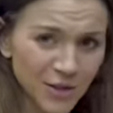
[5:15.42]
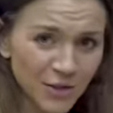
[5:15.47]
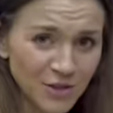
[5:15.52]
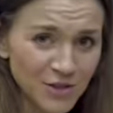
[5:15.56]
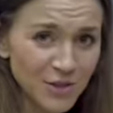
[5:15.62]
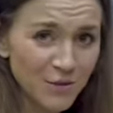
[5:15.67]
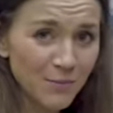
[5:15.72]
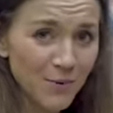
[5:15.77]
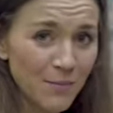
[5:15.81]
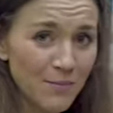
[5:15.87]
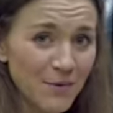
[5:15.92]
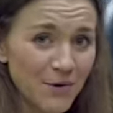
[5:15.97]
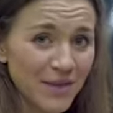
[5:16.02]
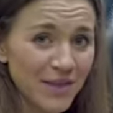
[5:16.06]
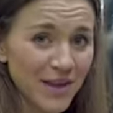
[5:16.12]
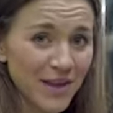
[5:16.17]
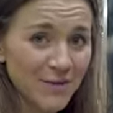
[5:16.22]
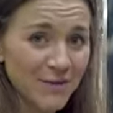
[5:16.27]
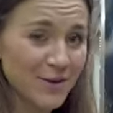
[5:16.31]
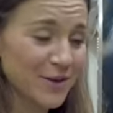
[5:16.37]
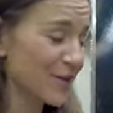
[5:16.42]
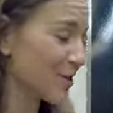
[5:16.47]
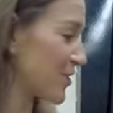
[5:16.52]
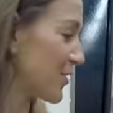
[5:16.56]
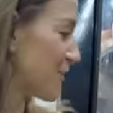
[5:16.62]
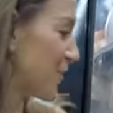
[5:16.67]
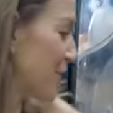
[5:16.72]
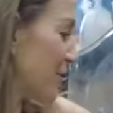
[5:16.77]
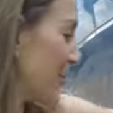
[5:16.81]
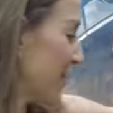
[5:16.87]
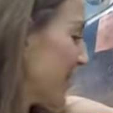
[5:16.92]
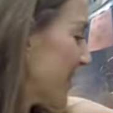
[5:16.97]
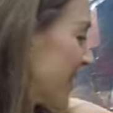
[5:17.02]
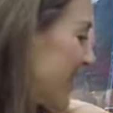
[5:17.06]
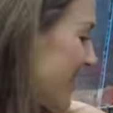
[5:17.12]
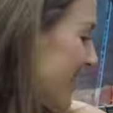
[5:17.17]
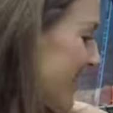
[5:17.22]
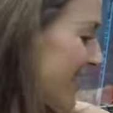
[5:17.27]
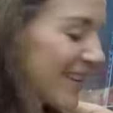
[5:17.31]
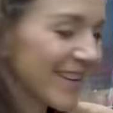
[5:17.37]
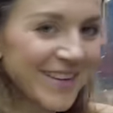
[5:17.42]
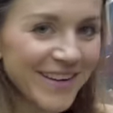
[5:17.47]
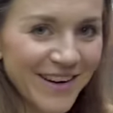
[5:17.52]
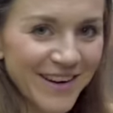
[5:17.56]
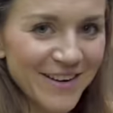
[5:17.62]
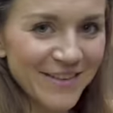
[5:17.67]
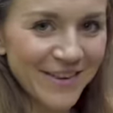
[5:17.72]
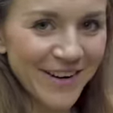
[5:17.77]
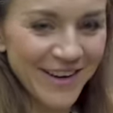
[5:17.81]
also one more thing I want to show you. Are you